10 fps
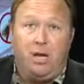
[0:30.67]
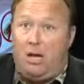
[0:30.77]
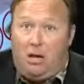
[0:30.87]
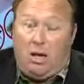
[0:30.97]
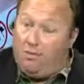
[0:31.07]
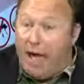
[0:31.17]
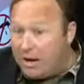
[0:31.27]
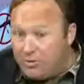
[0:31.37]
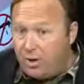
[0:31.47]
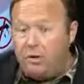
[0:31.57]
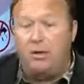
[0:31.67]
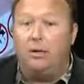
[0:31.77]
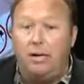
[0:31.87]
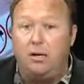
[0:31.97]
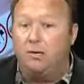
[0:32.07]
If I could turn the
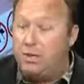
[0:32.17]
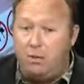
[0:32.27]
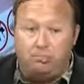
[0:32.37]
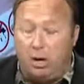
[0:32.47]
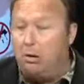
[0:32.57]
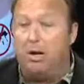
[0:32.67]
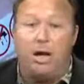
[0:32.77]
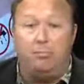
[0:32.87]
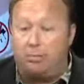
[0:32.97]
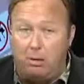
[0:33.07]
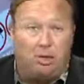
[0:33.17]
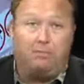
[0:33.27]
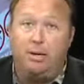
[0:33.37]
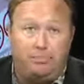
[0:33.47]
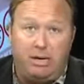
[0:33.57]
illegals into pro-gun,
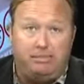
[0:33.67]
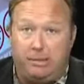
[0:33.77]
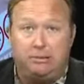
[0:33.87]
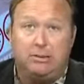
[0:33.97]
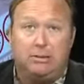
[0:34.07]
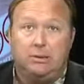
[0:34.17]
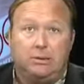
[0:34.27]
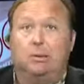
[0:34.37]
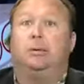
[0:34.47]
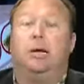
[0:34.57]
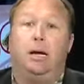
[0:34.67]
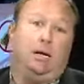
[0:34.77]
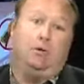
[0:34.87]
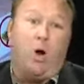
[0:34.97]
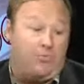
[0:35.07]
pro-liberty people,
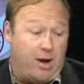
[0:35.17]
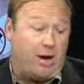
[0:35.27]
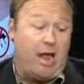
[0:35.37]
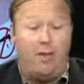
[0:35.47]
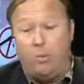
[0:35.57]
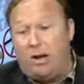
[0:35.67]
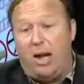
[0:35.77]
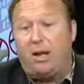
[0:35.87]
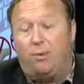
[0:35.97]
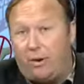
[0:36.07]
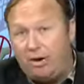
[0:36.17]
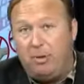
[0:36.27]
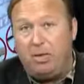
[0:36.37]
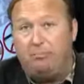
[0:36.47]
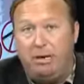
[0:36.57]
quite frankly, I think we can handle 30
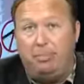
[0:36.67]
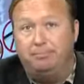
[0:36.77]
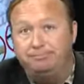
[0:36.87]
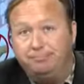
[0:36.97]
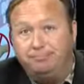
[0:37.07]
million people.